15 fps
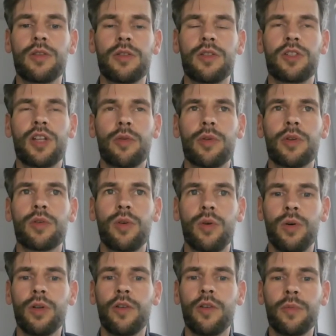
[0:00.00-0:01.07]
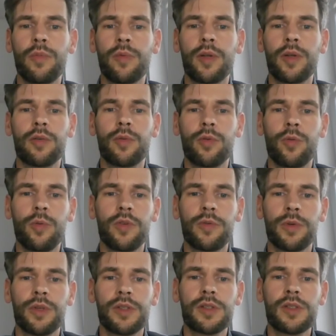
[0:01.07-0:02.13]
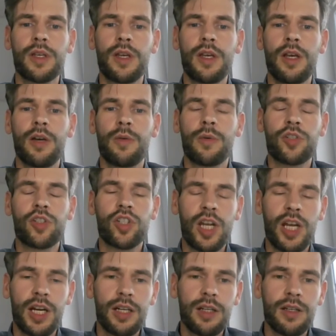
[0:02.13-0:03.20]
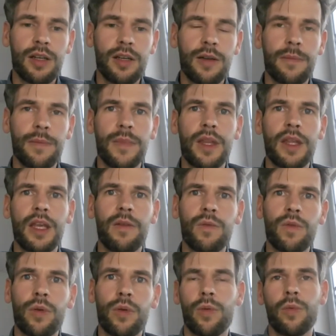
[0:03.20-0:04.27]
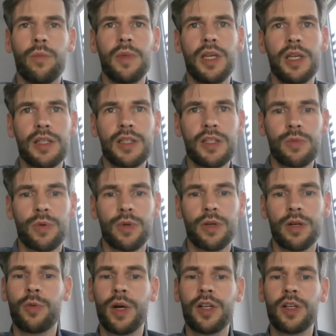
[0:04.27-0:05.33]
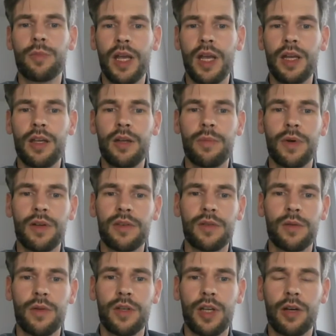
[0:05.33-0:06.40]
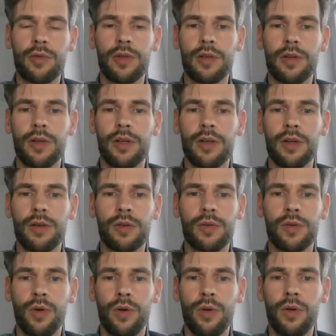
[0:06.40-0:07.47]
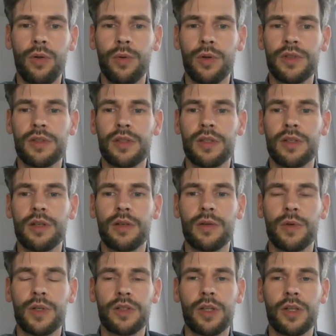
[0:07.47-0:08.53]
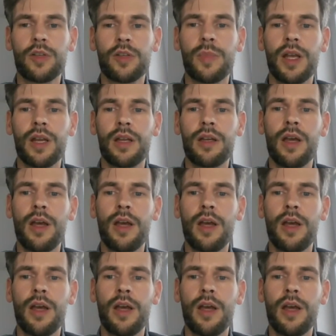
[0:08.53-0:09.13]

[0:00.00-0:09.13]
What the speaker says: general goal of implementing renewables was shared, even though the means were quite debated, but so the general goal was not debated.